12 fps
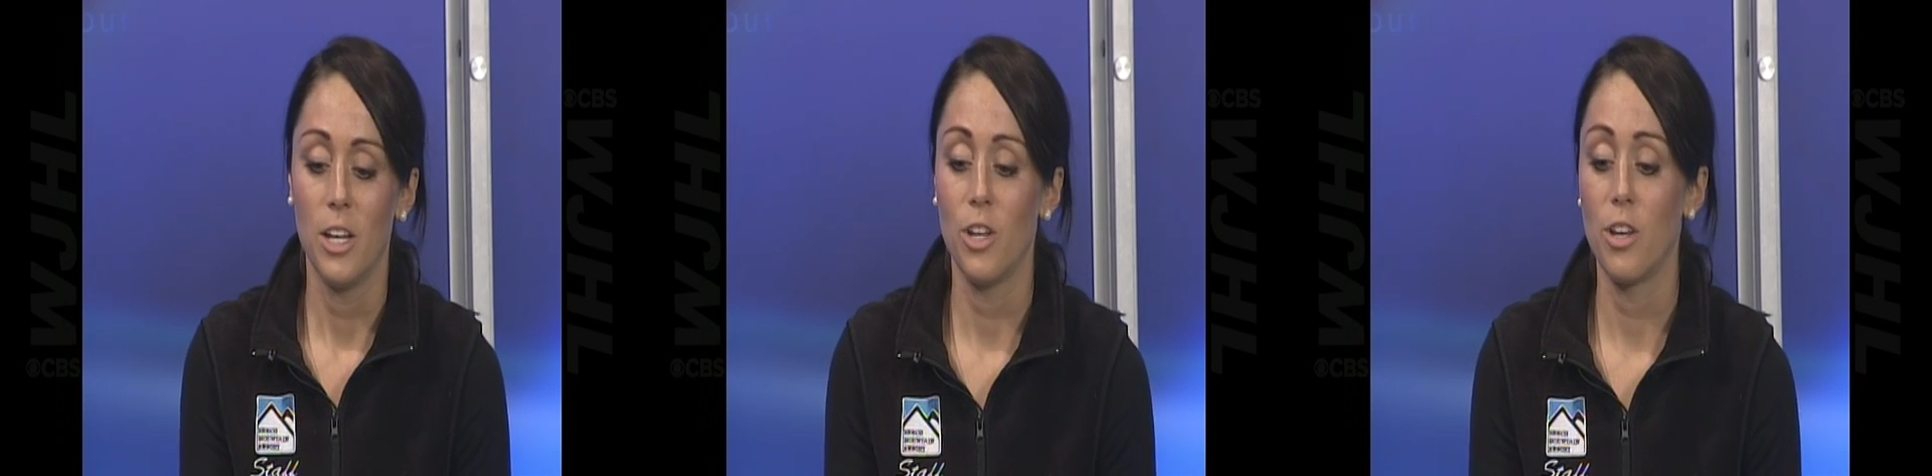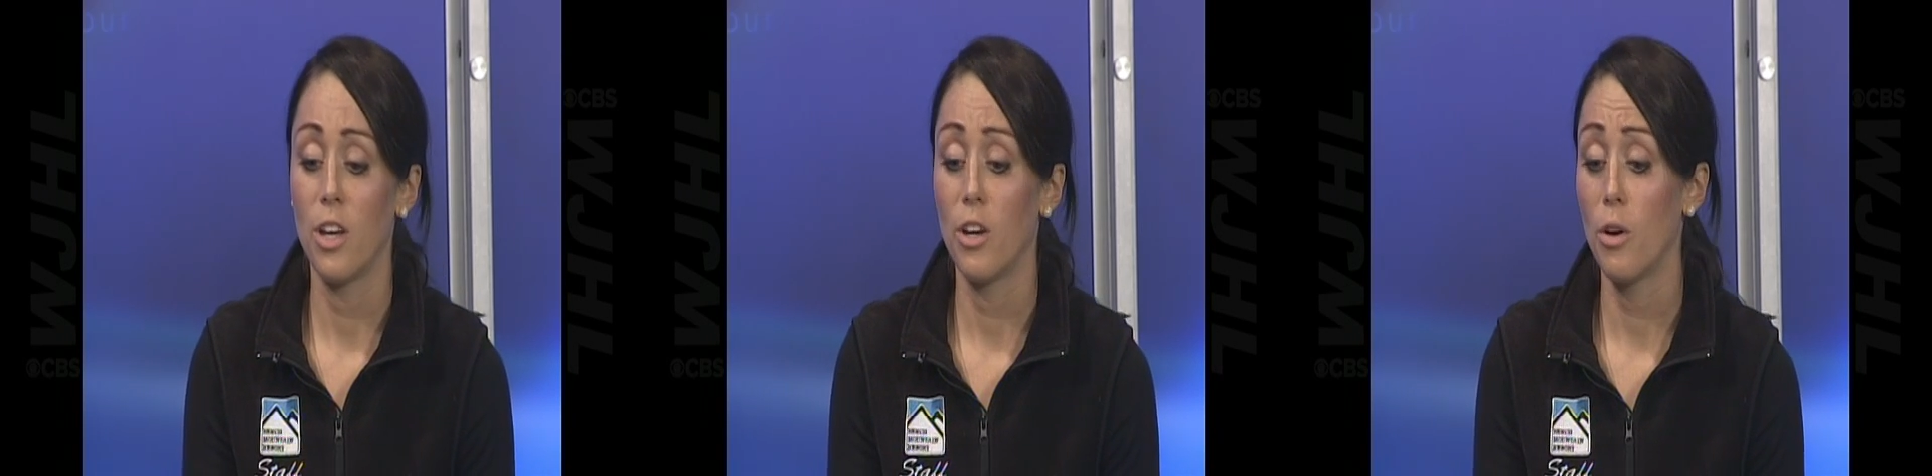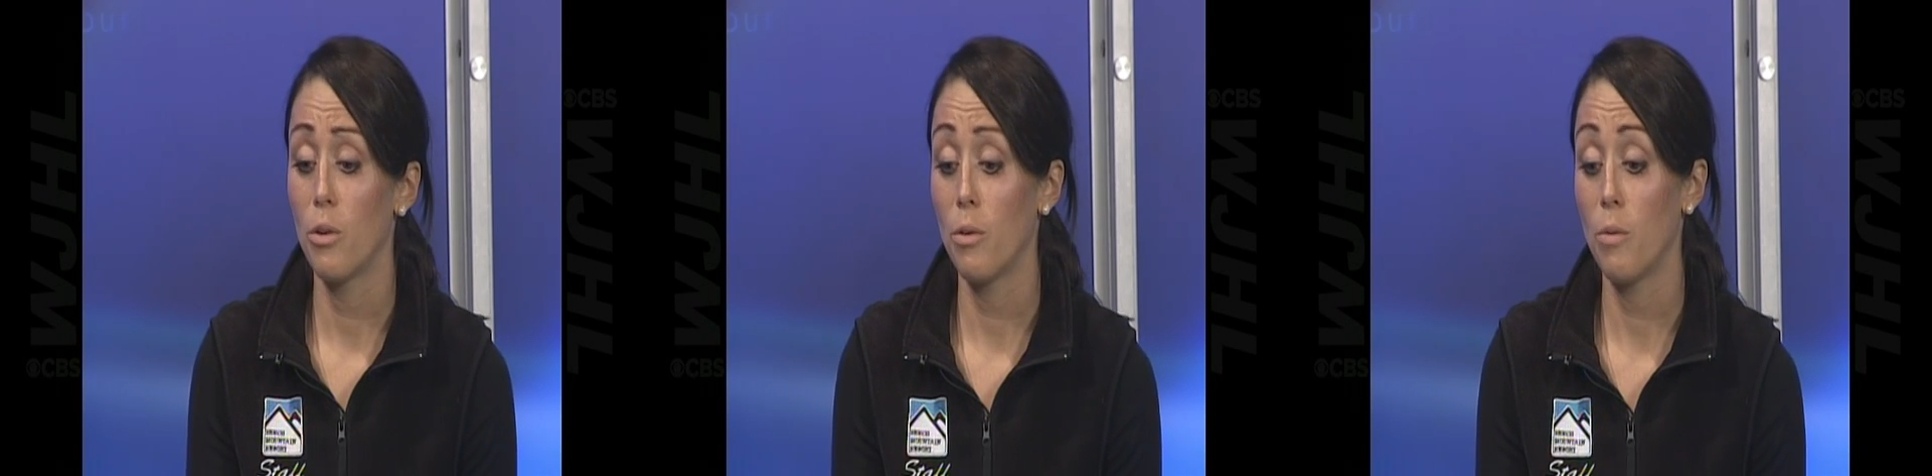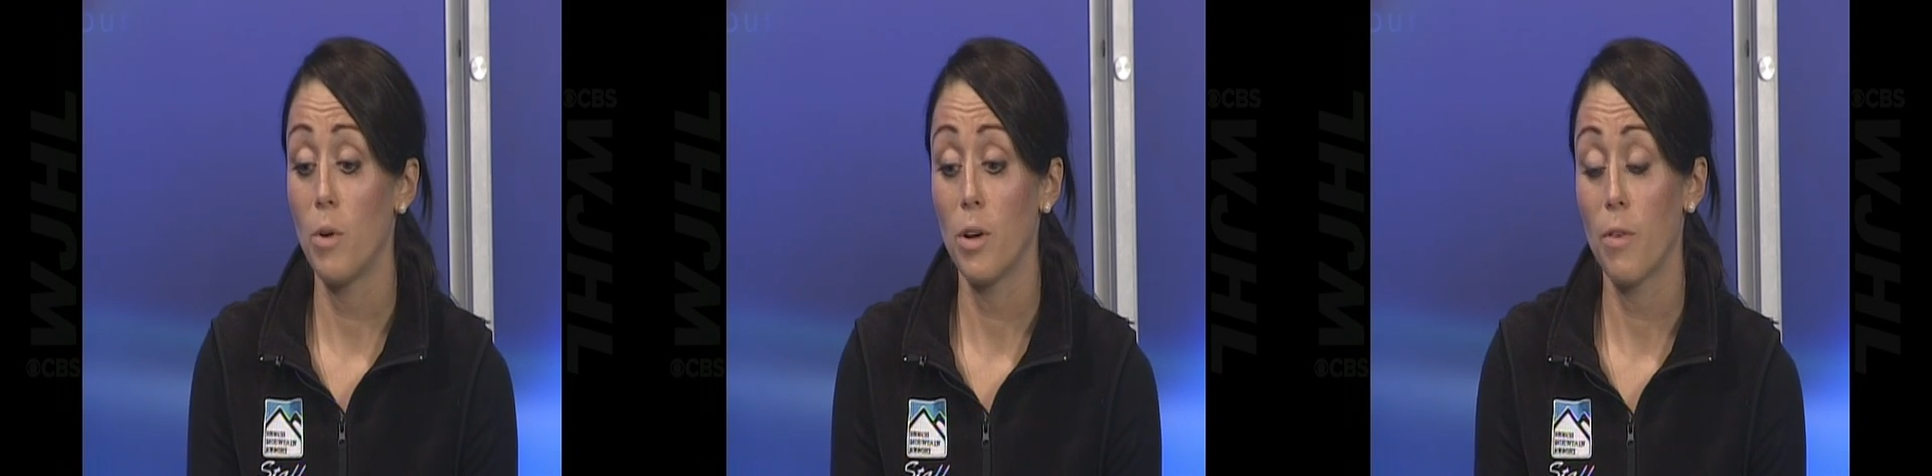You can go
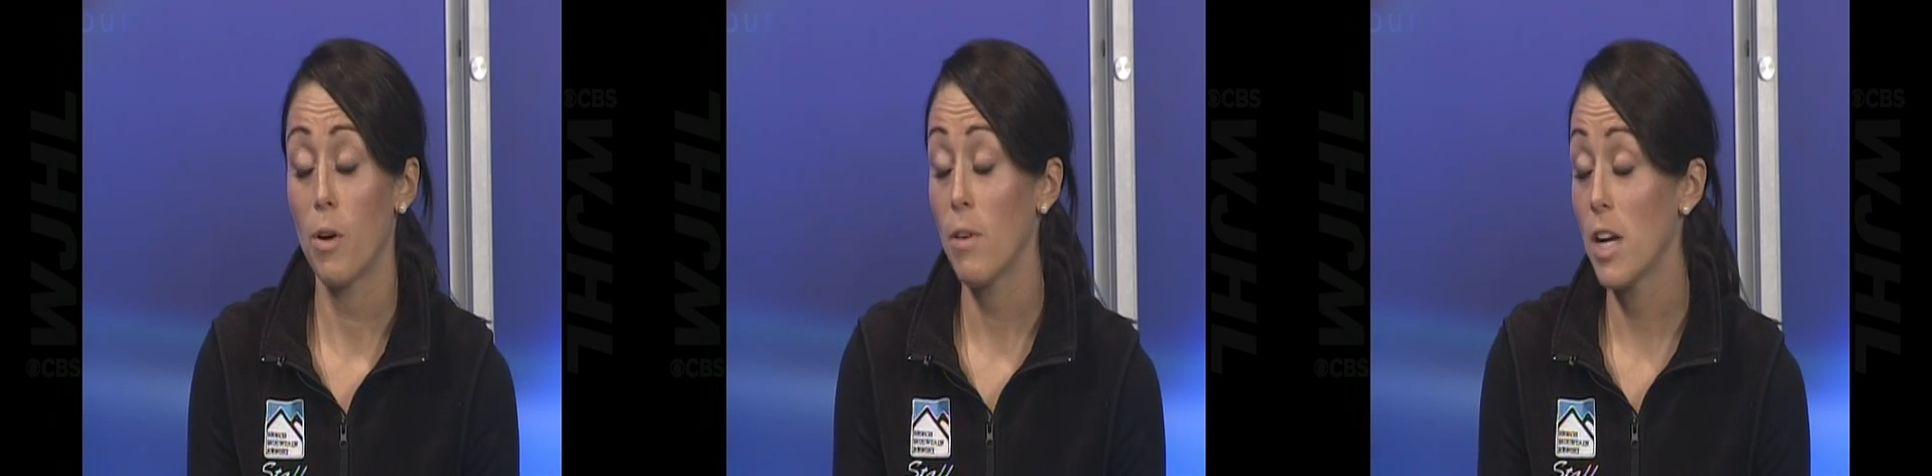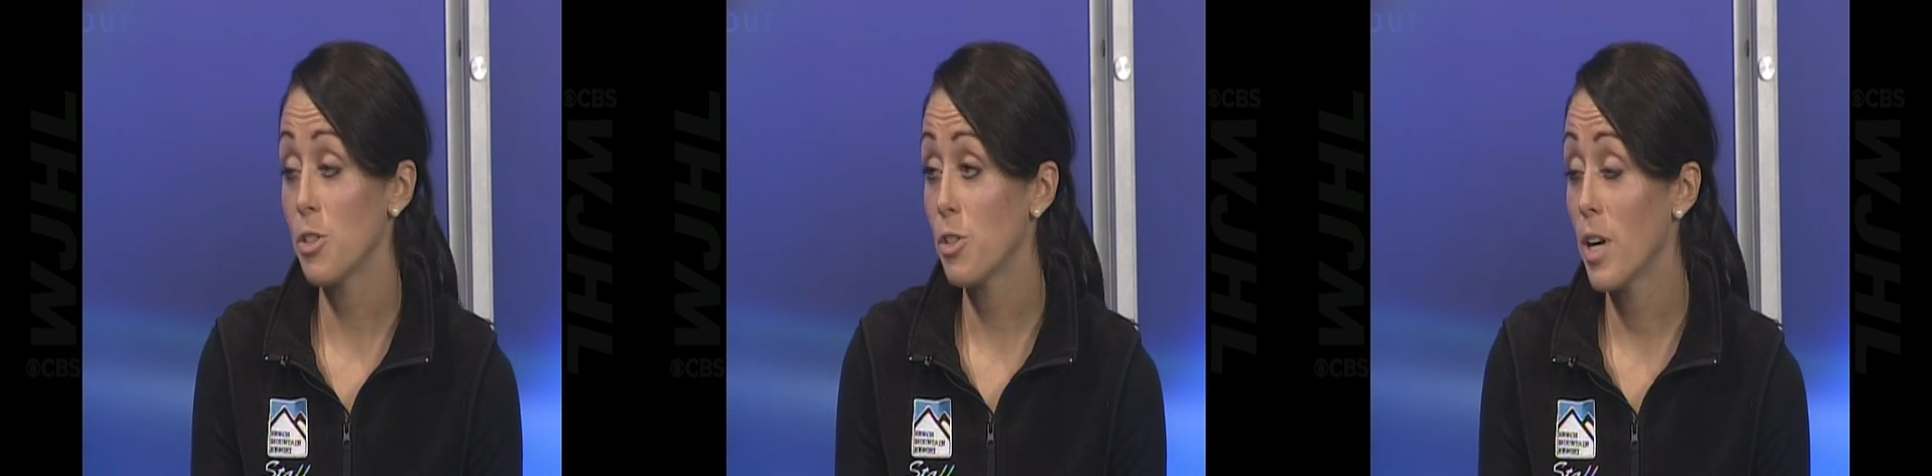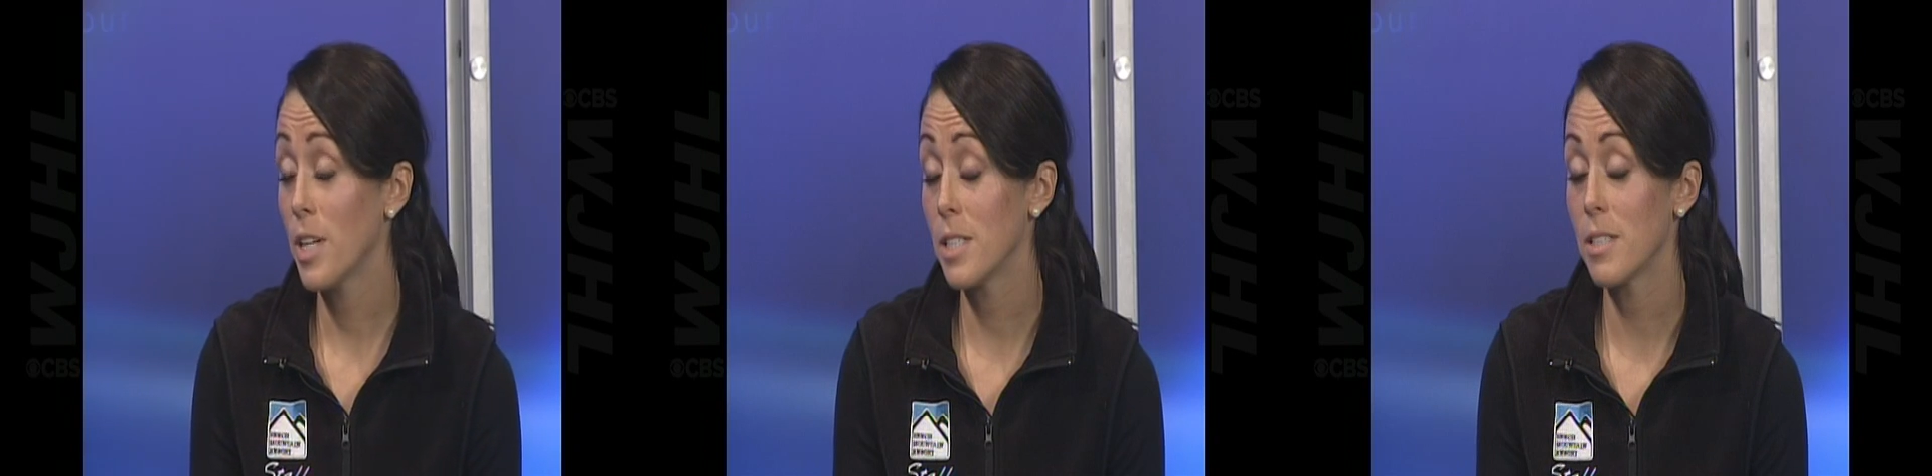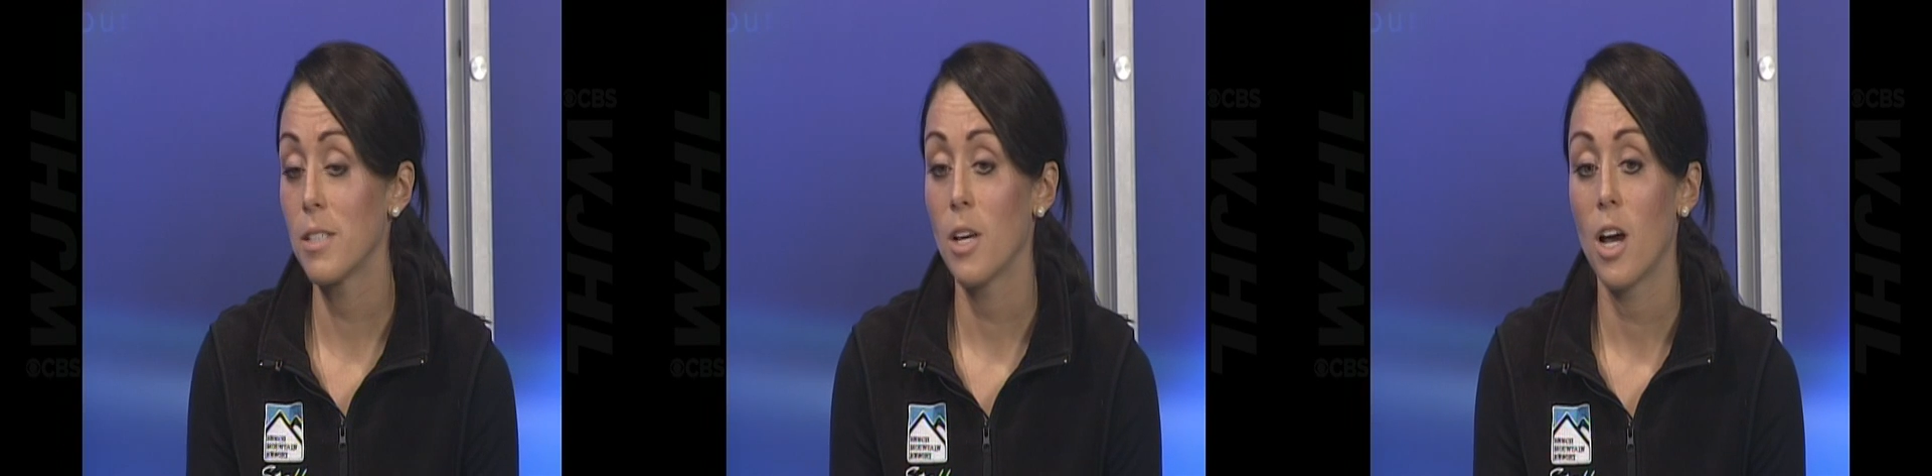to one of our
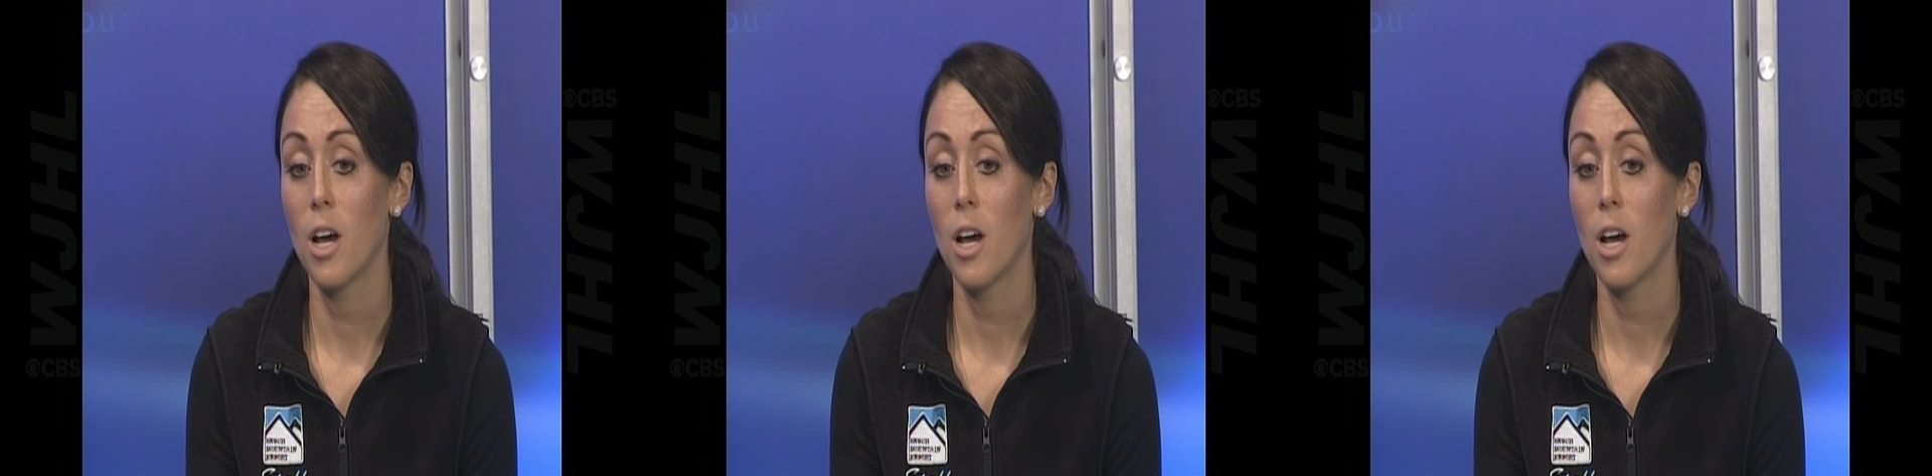restaurants.